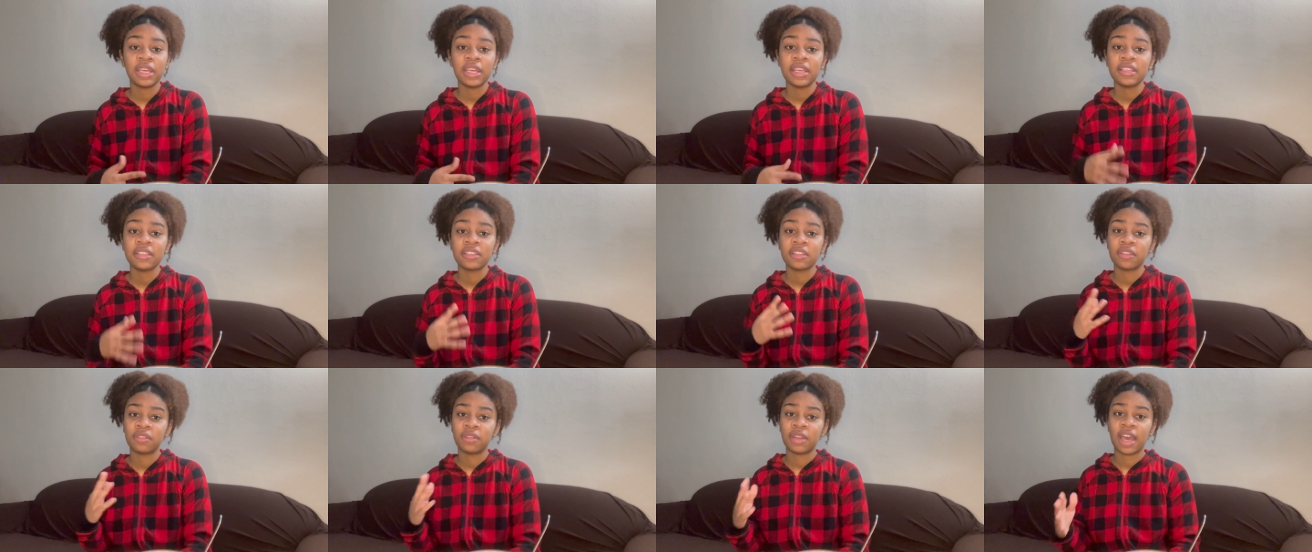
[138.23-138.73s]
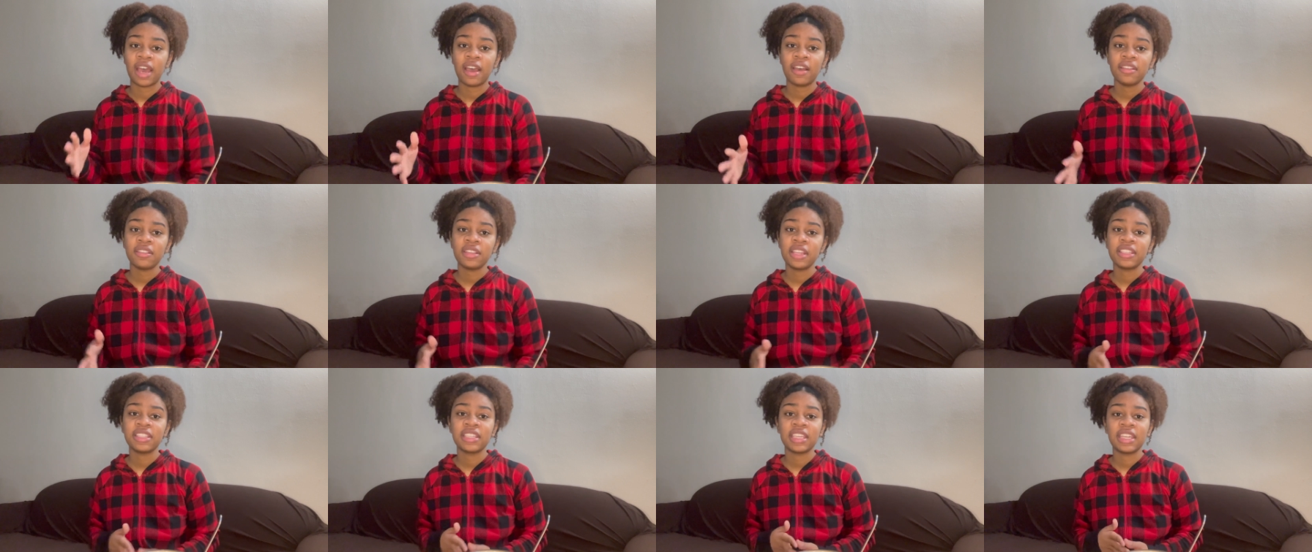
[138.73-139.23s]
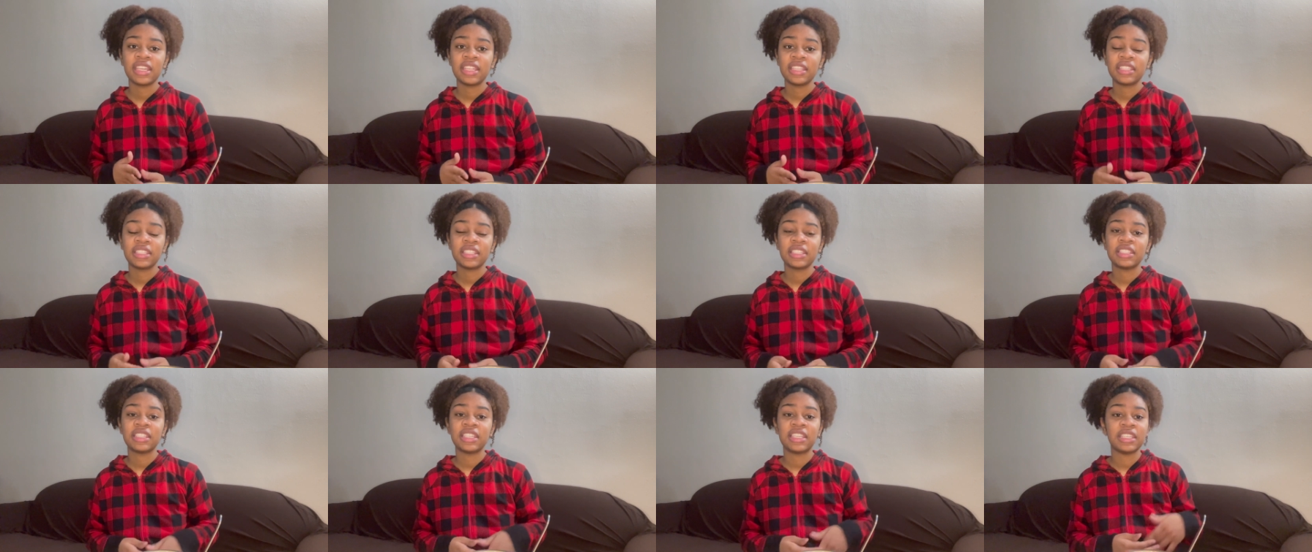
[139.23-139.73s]
So now let's get
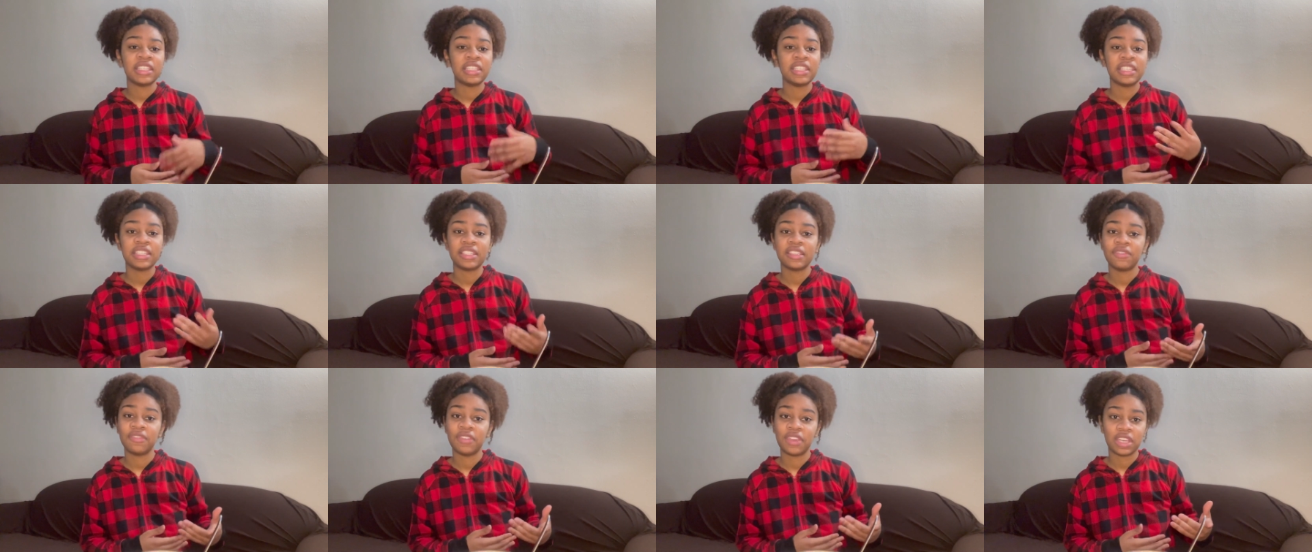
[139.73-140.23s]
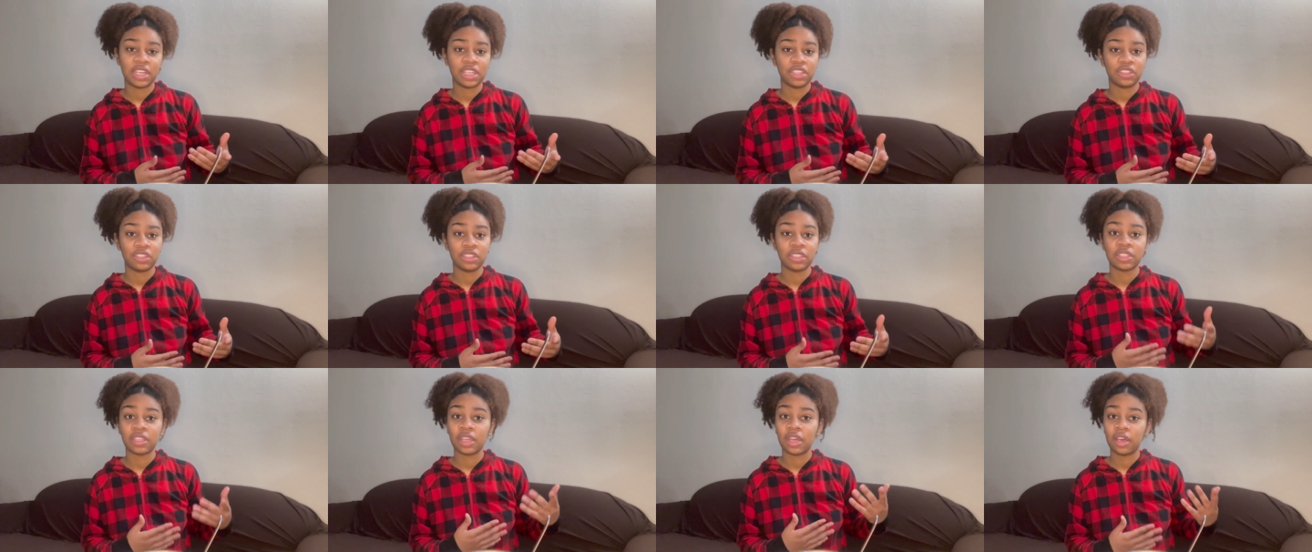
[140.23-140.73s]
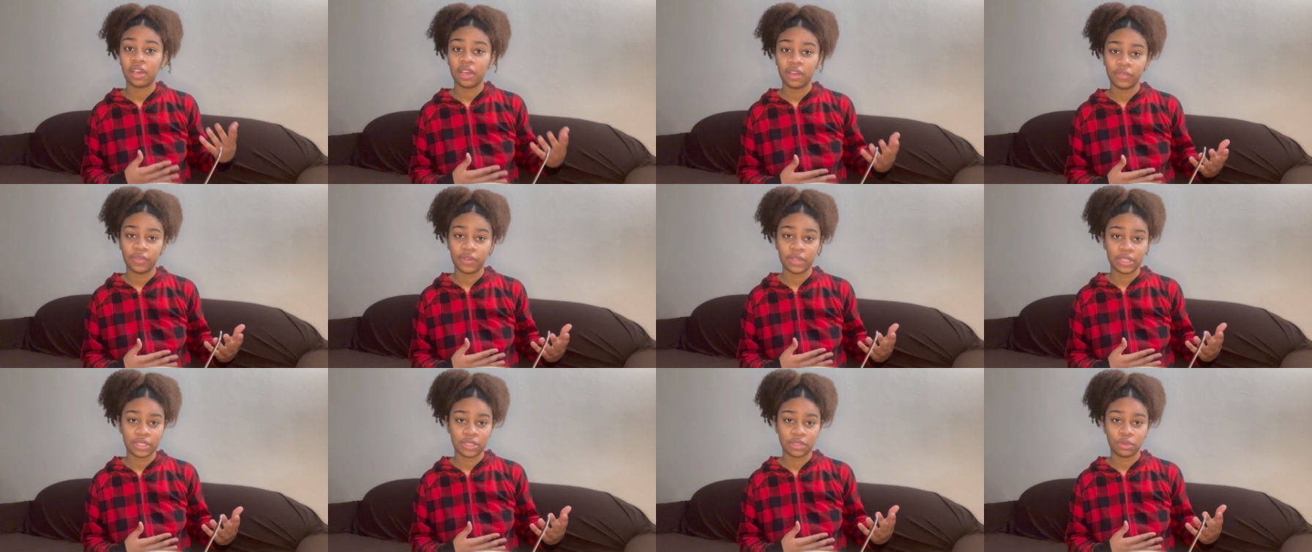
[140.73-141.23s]
into the disadvantages of
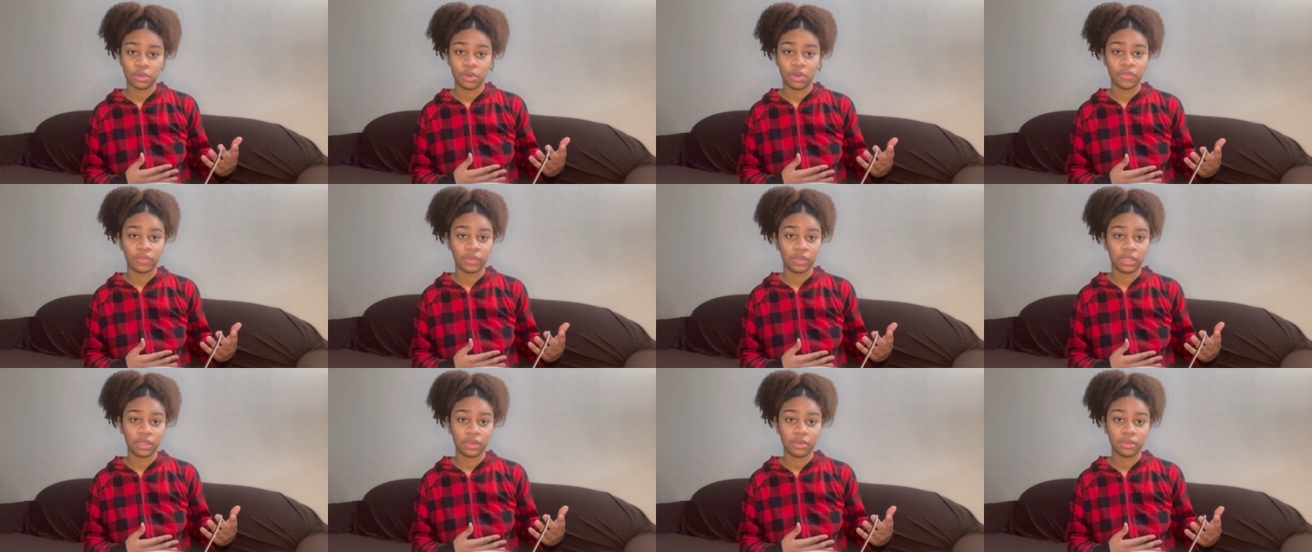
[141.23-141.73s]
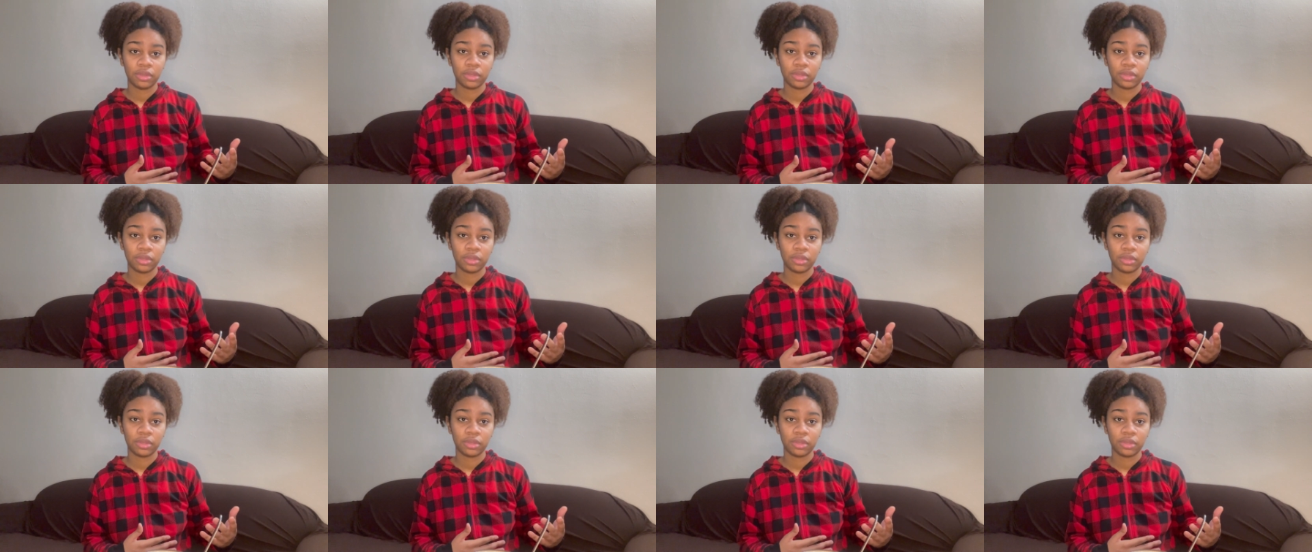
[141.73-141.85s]
hustle overload.